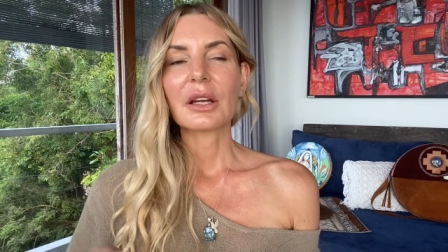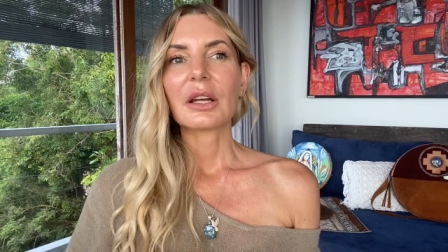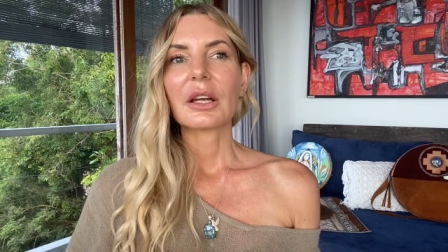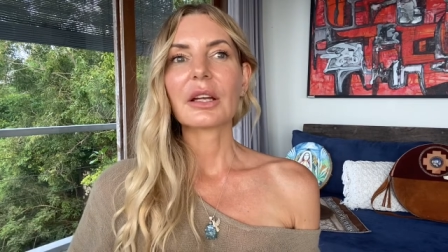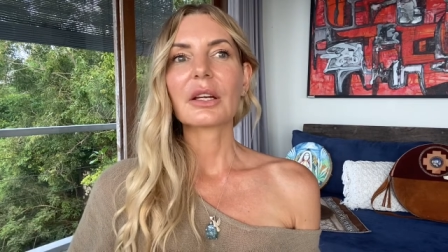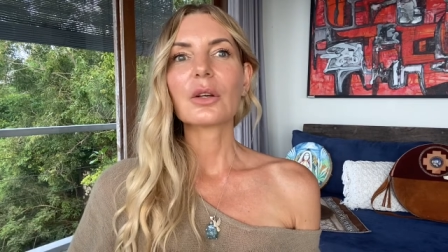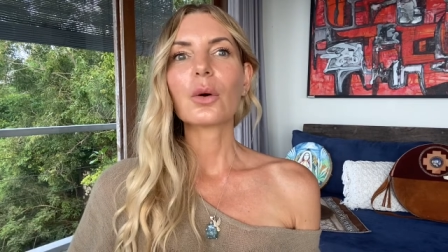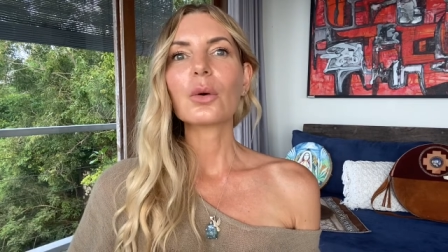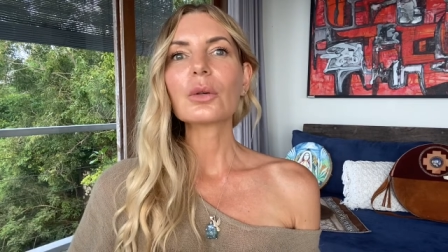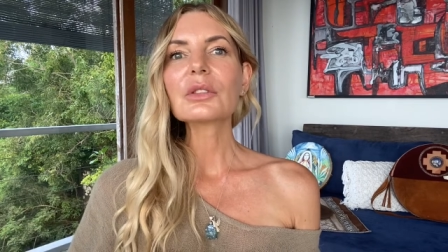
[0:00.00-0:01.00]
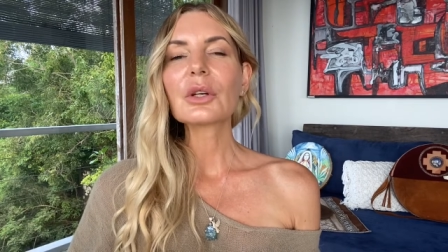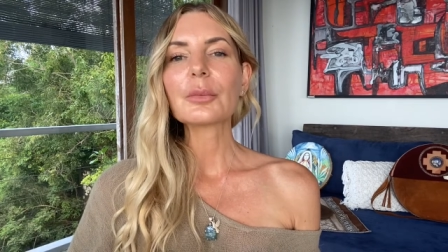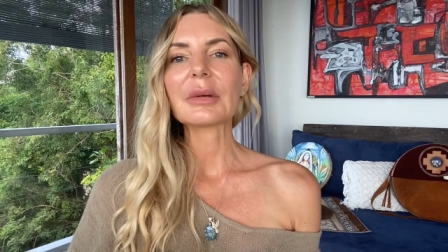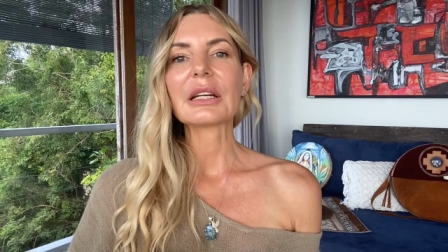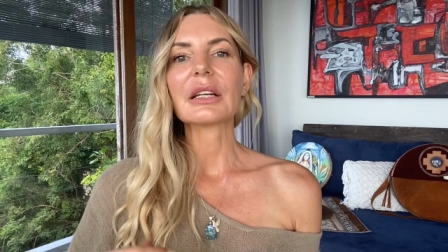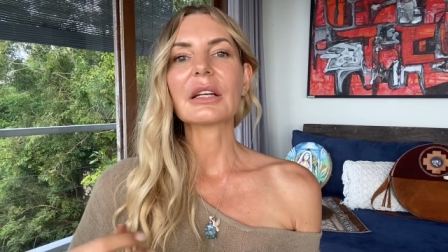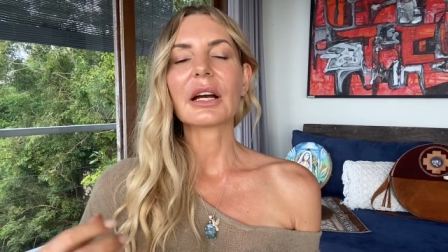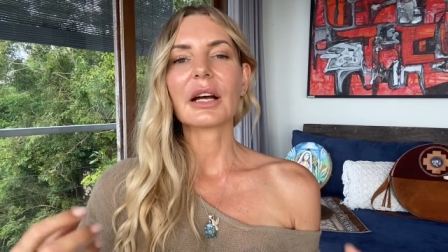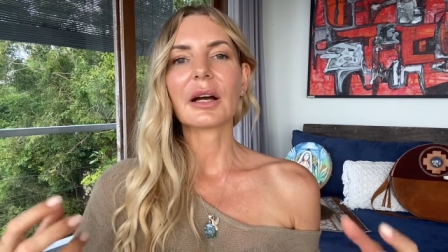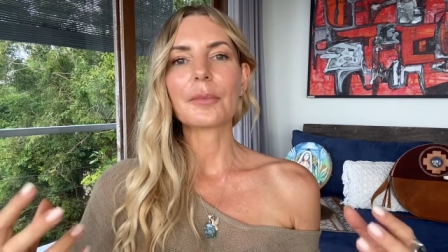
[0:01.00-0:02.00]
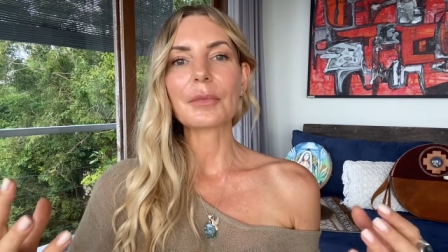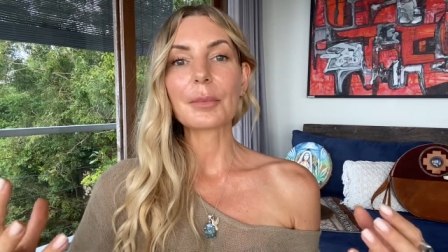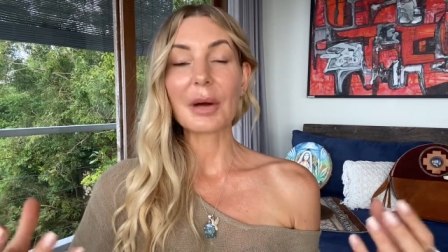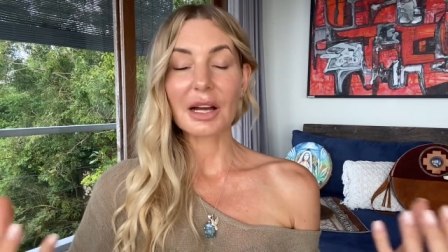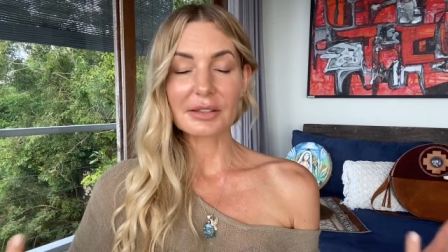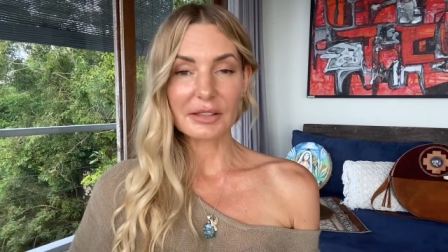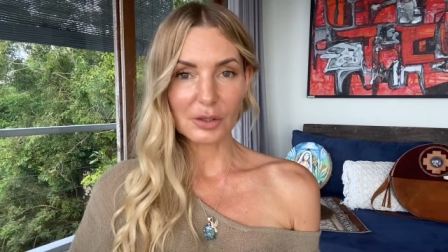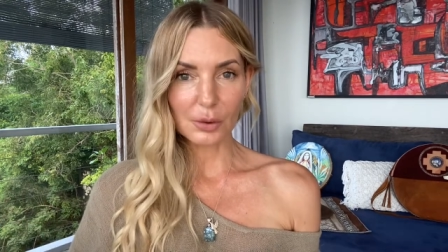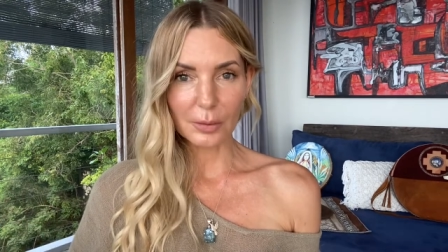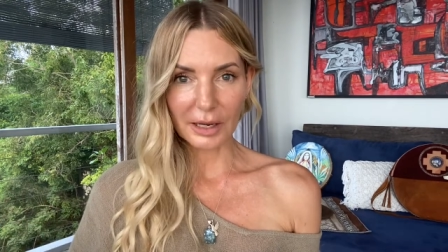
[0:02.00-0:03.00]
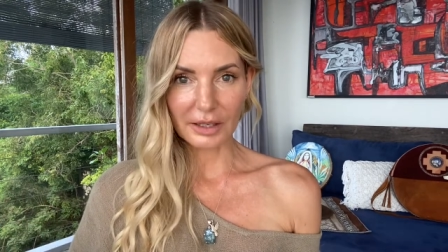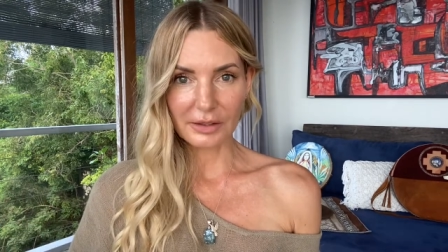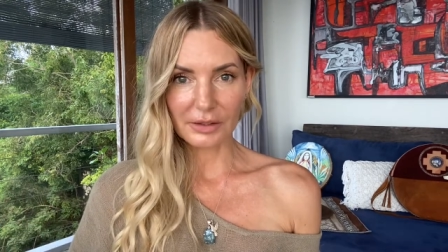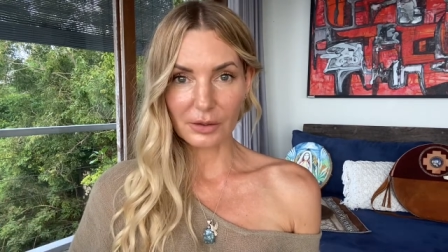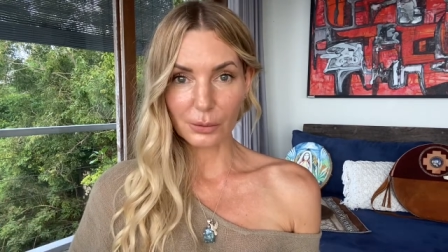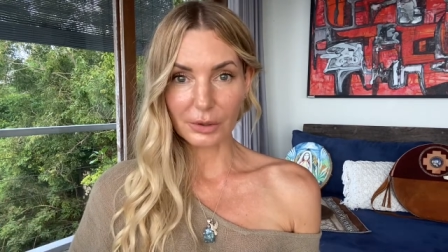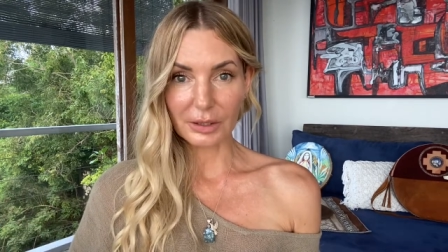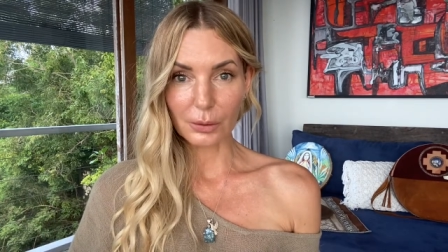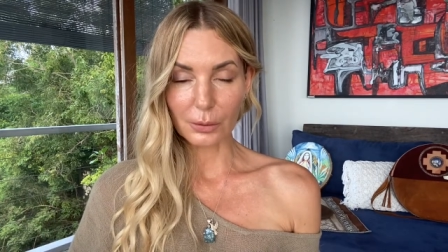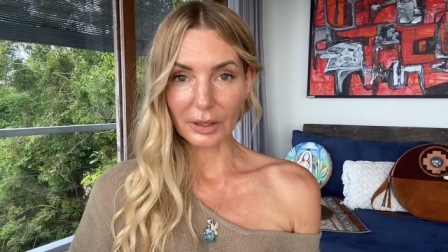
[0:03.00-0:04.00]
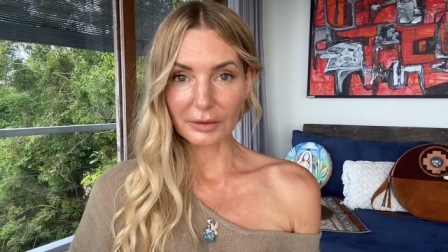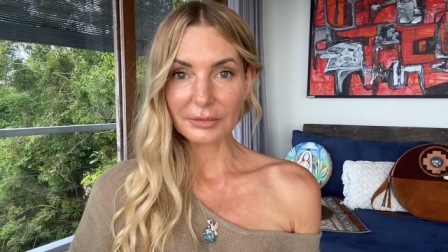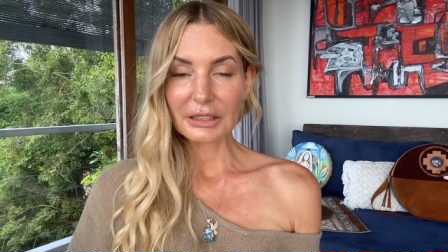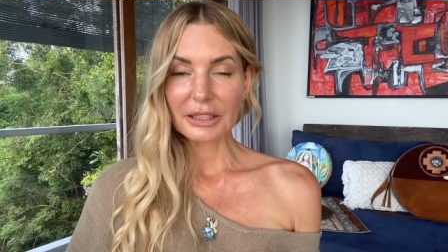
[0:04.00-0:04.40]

It can also be um, past sexual partners is a really good one.